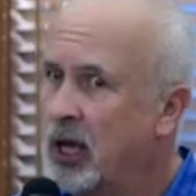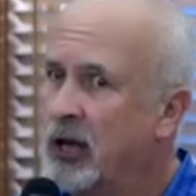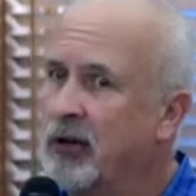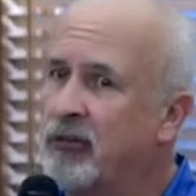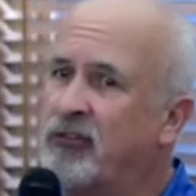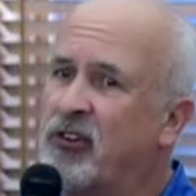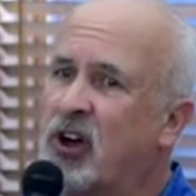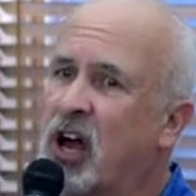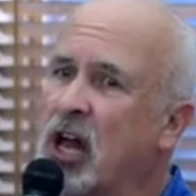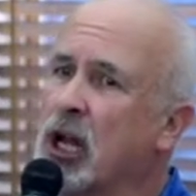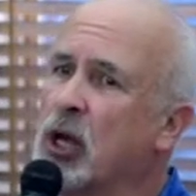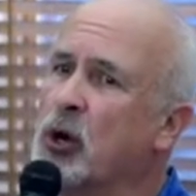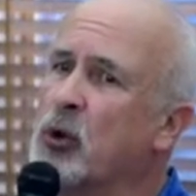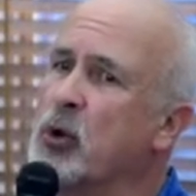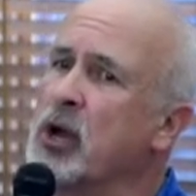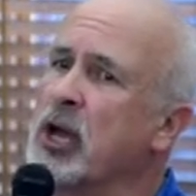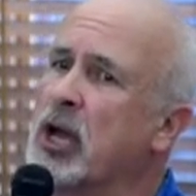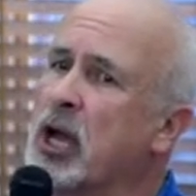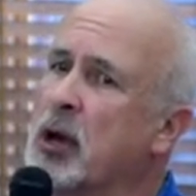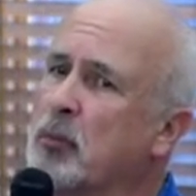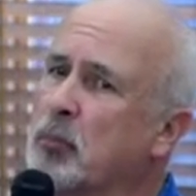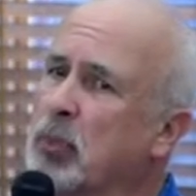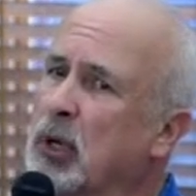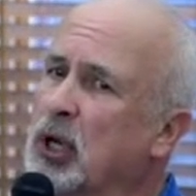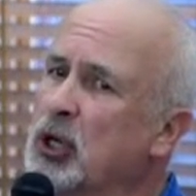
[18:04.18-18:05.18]
following
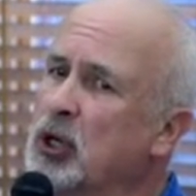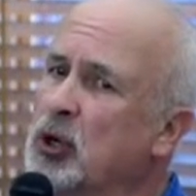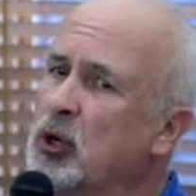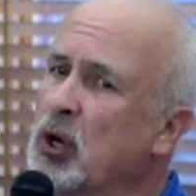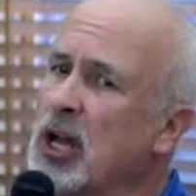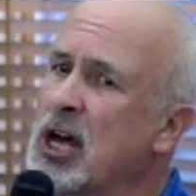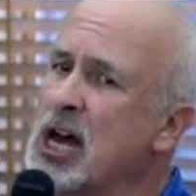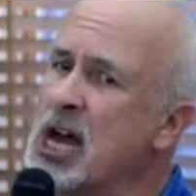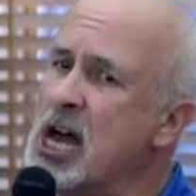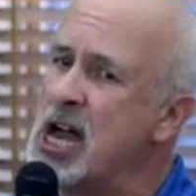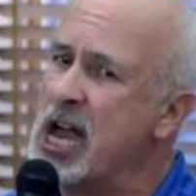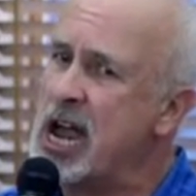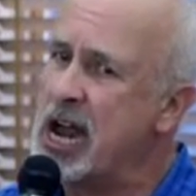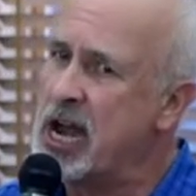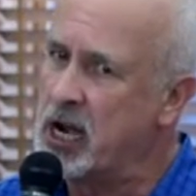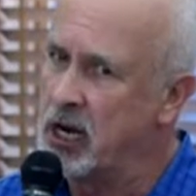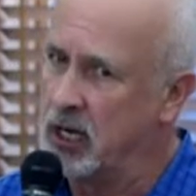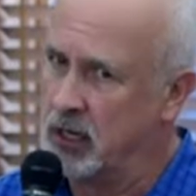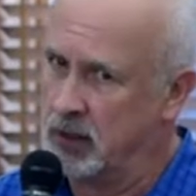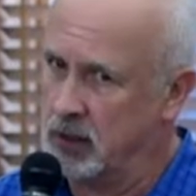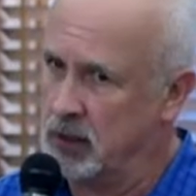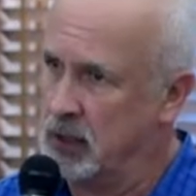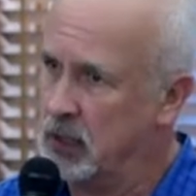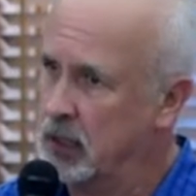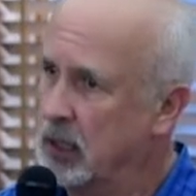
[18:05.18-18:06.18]
a blue line,
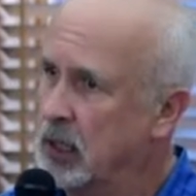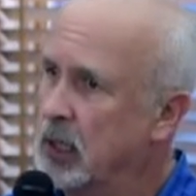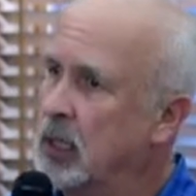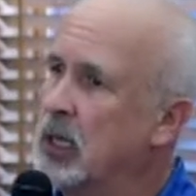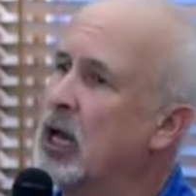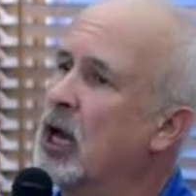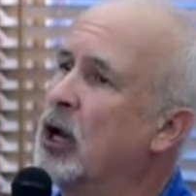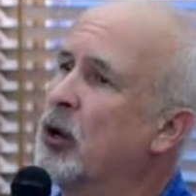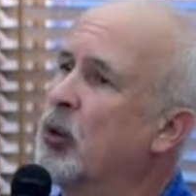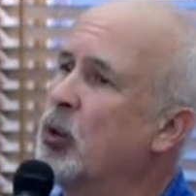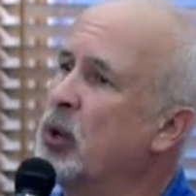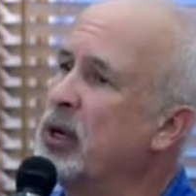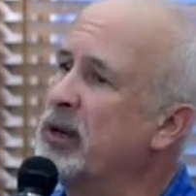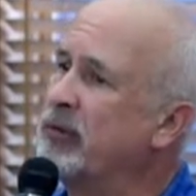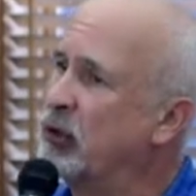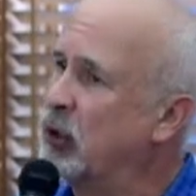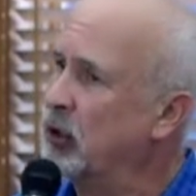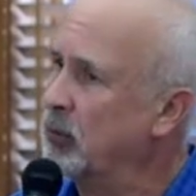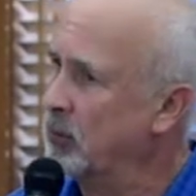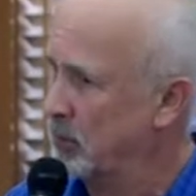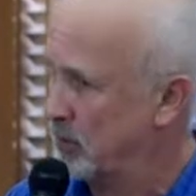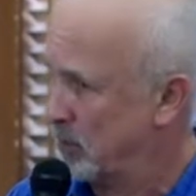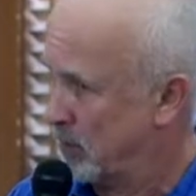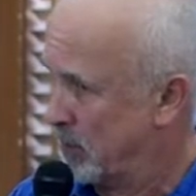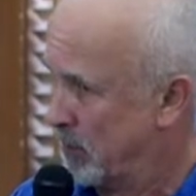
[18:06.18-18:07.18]
a
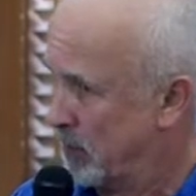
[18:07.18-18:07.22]
river,